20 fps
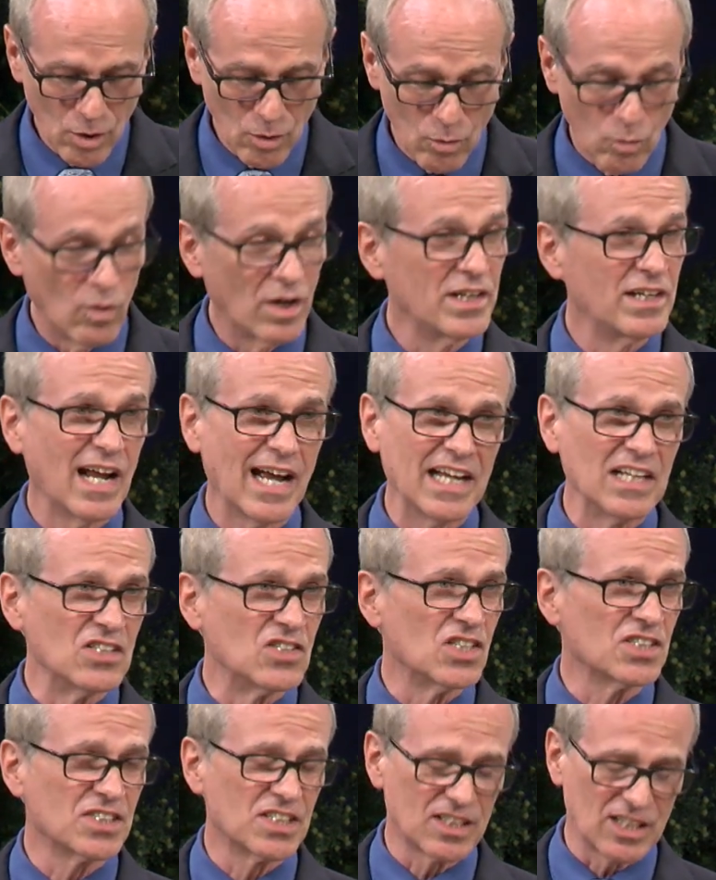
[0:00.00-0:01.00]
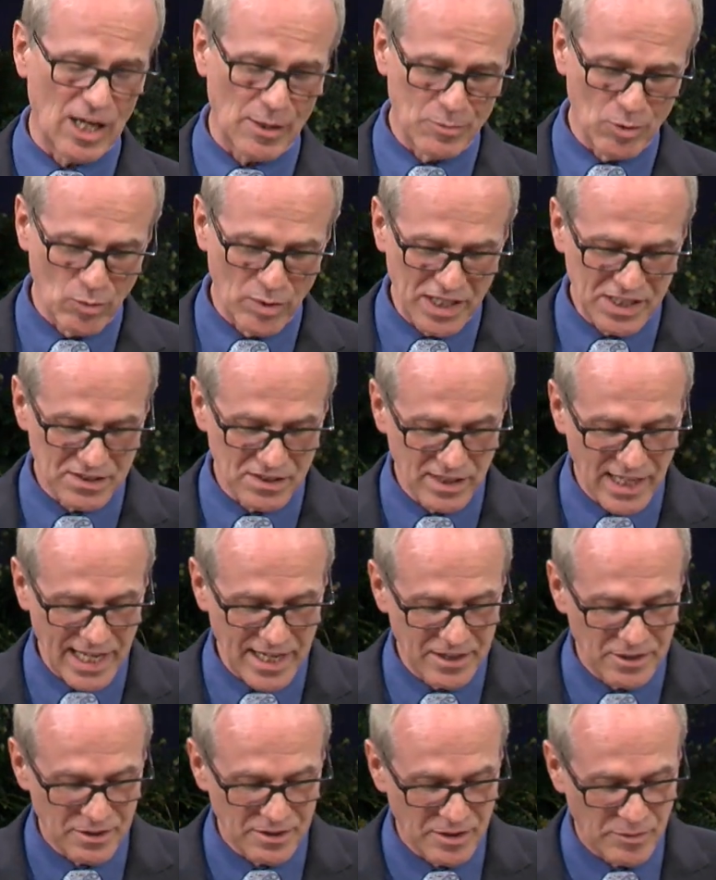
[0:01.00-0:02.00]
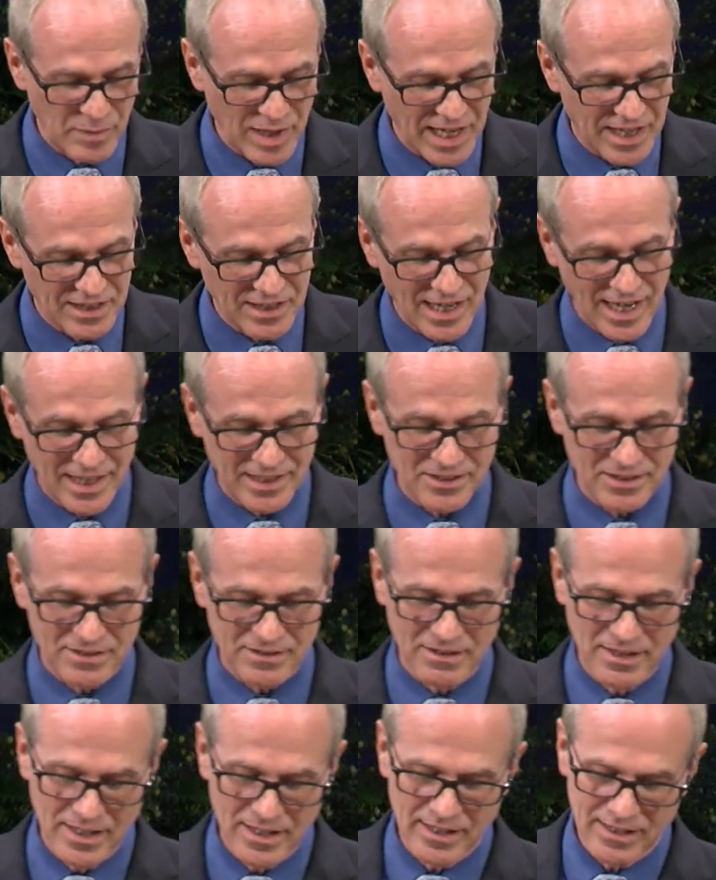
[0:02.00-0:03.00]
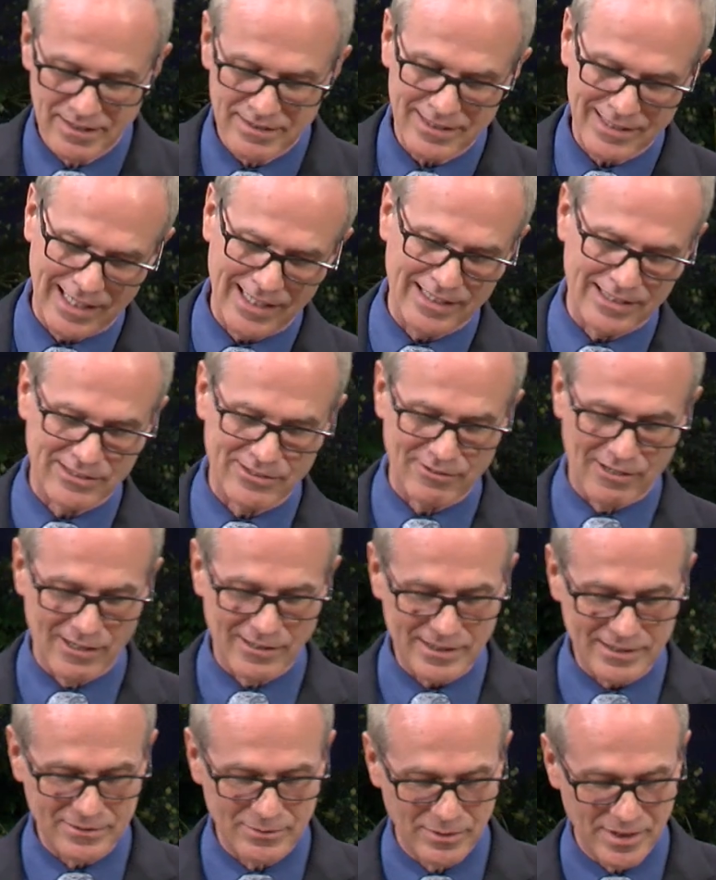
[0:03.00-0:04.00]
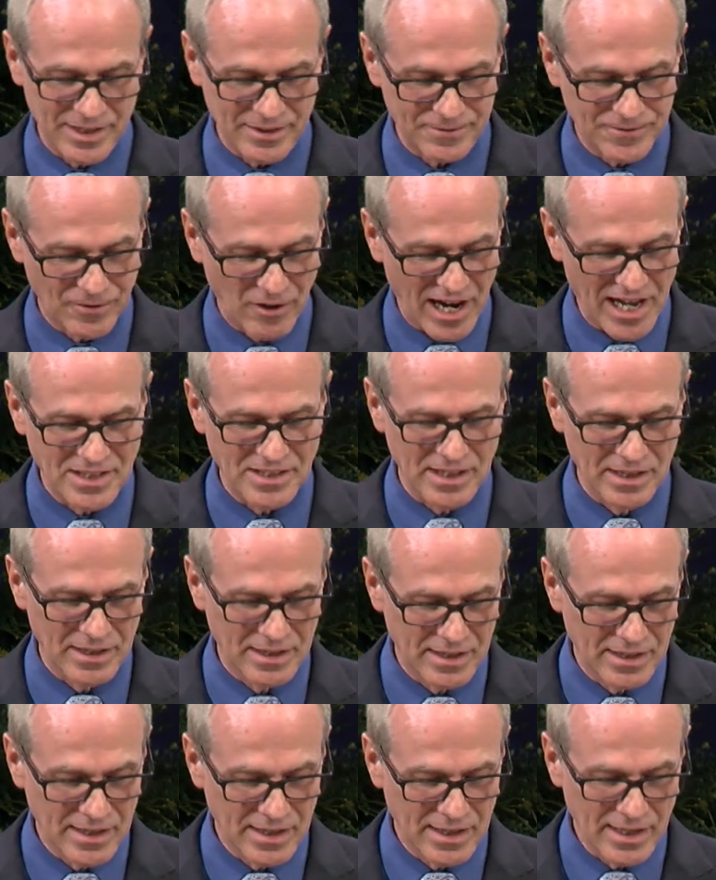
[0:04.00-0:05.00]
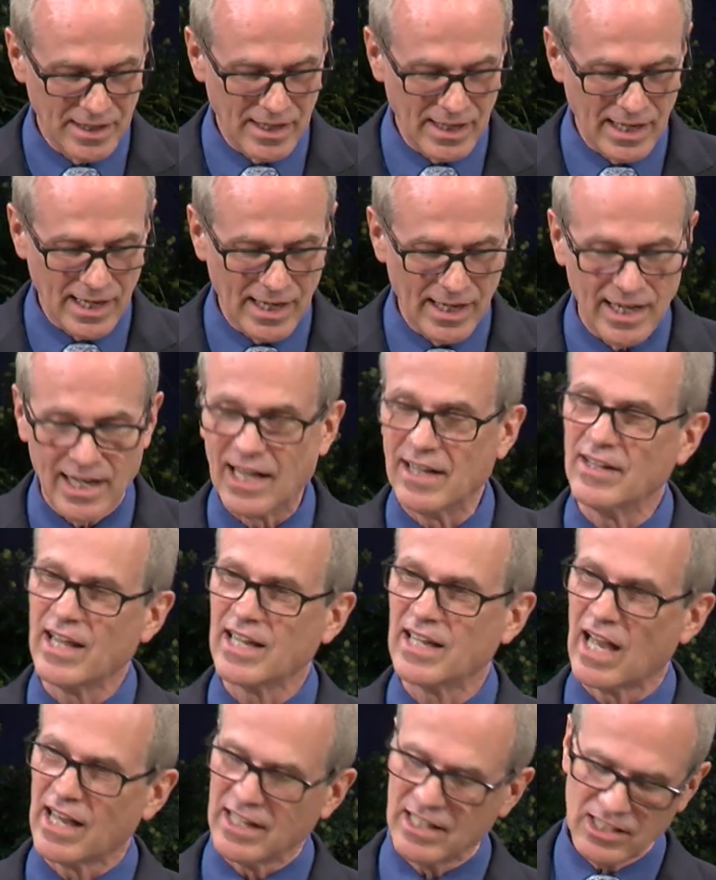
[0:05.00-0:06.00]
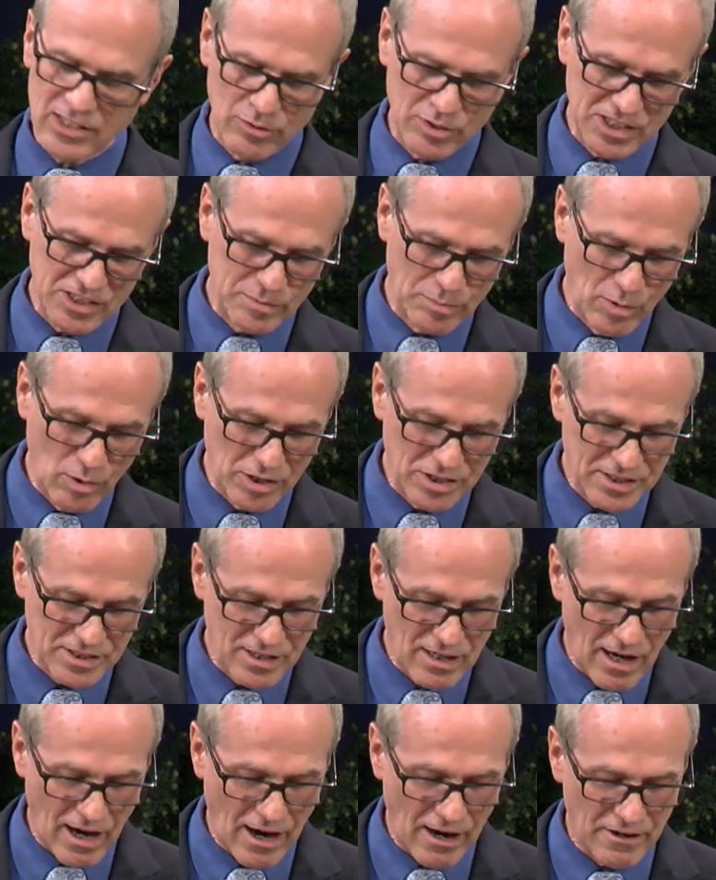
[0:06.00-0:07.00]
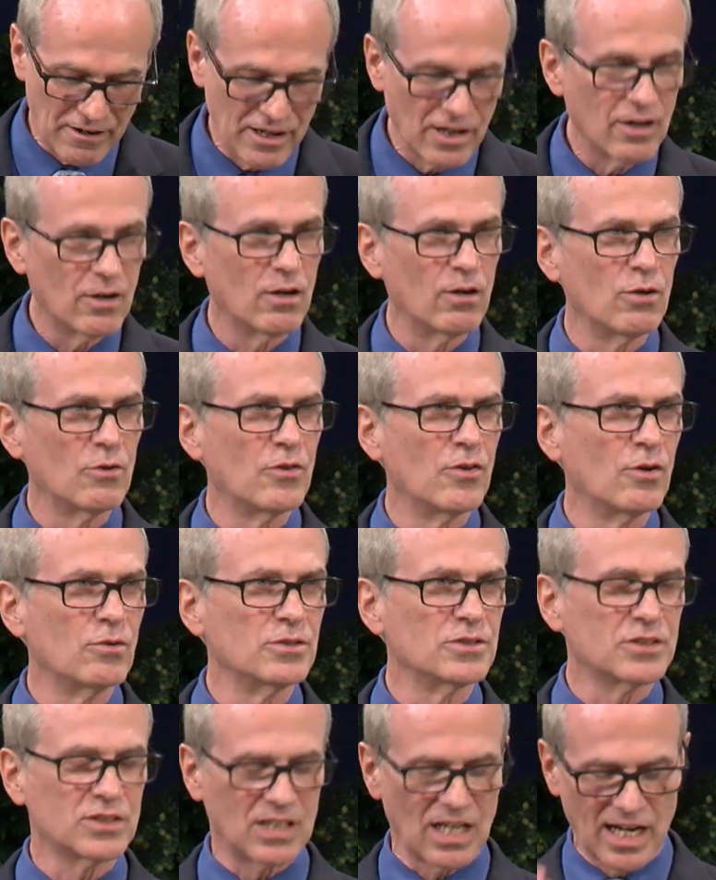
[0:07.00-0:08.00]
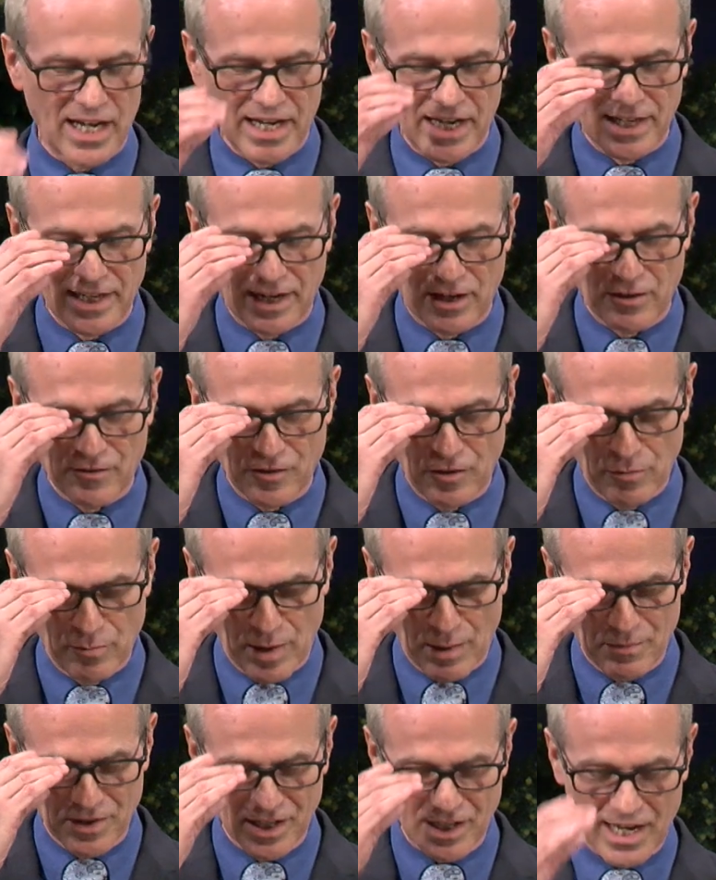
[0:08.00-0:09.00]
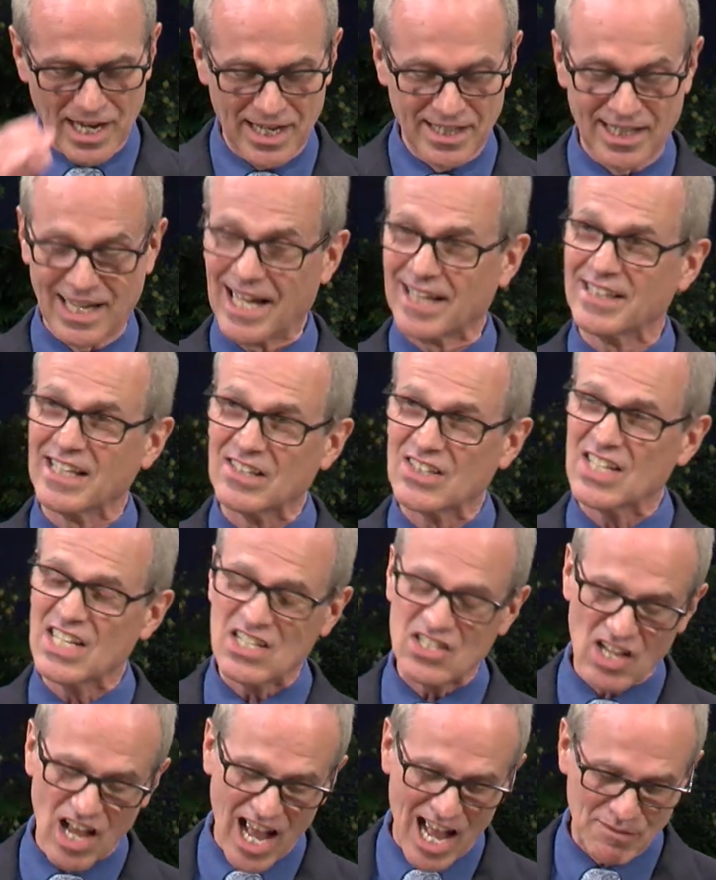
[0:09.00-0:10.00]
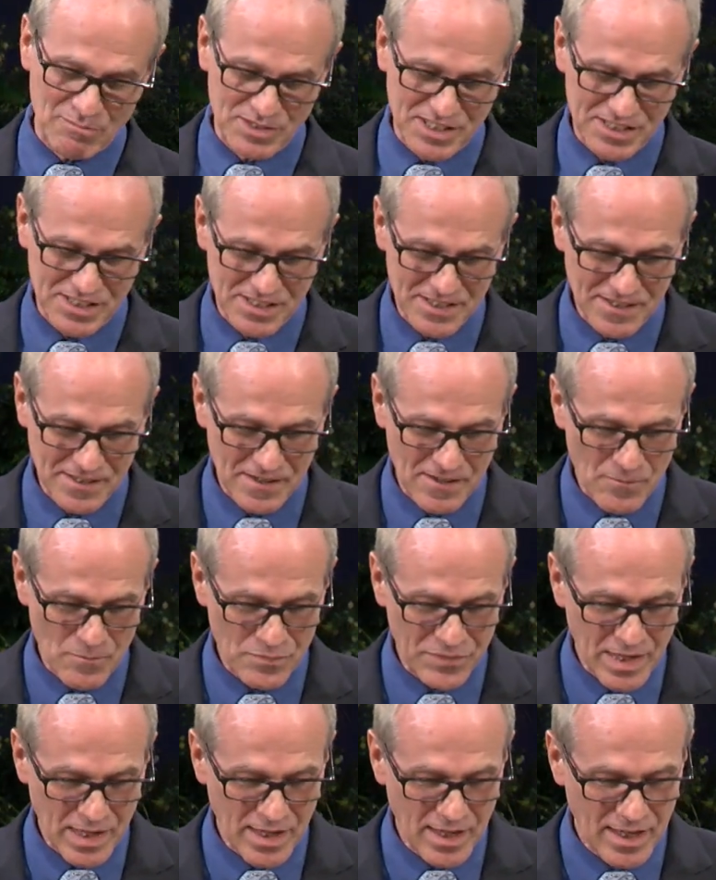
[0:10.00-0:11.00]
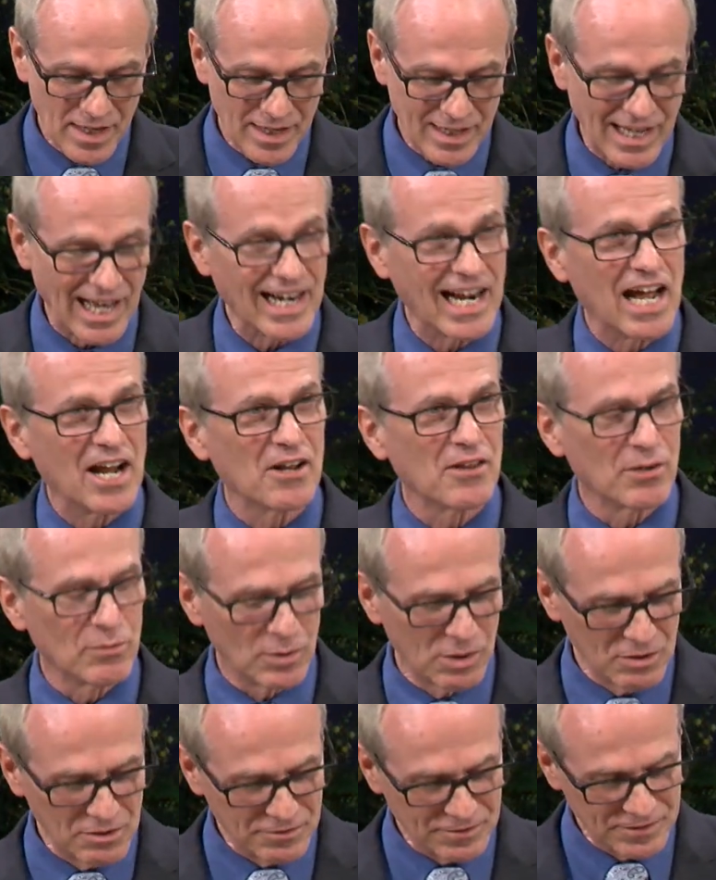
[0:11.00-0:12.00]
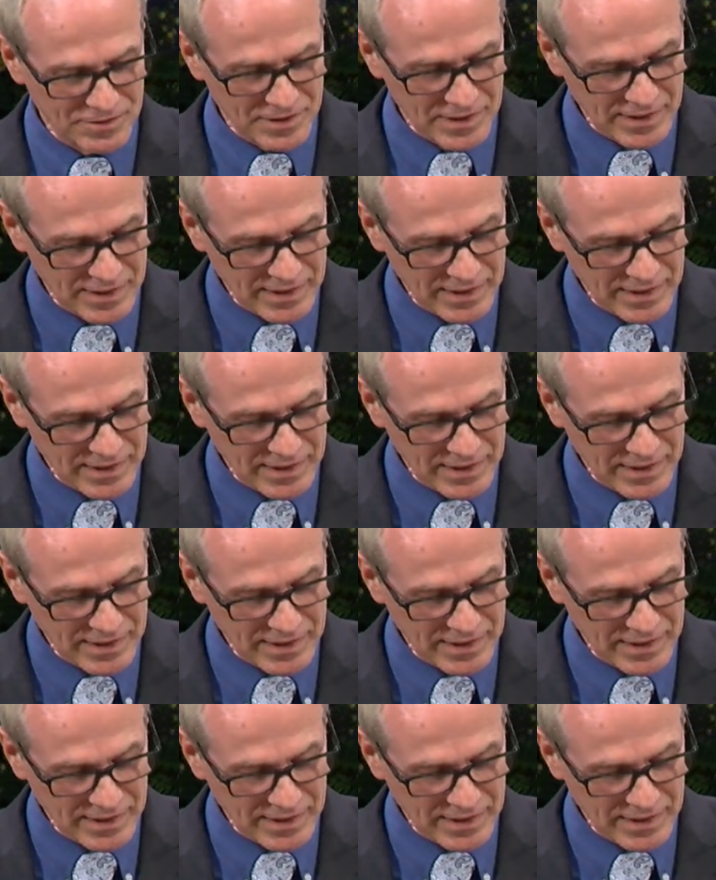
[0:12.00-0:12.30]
One night, just a couple weeks later, the man got kind of drunk with a friend, and they got into a sports car, you know, those kind, I don't know if you remember the kind that had the T tops cut out of the roof.